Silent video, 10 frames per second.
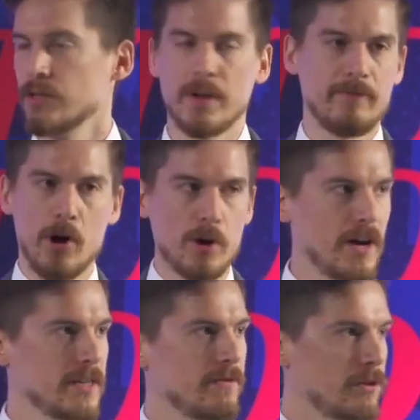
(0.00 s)
So you have all
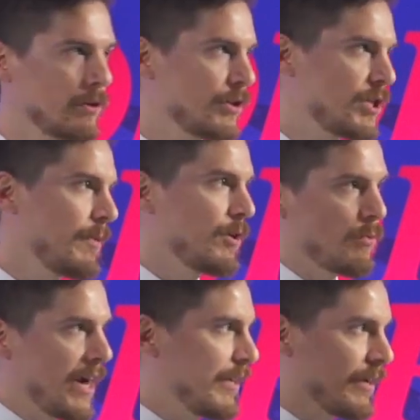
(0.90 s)
kinds of clergymen
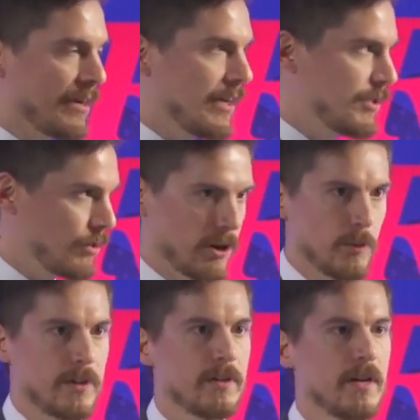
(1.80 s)
writing against
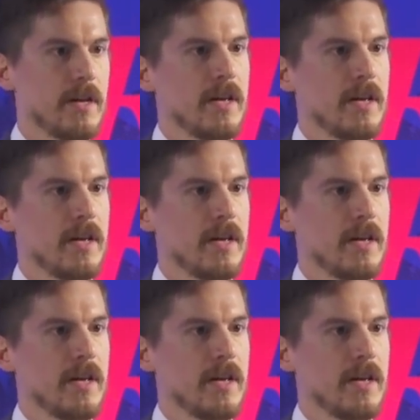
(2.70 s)
Darwin.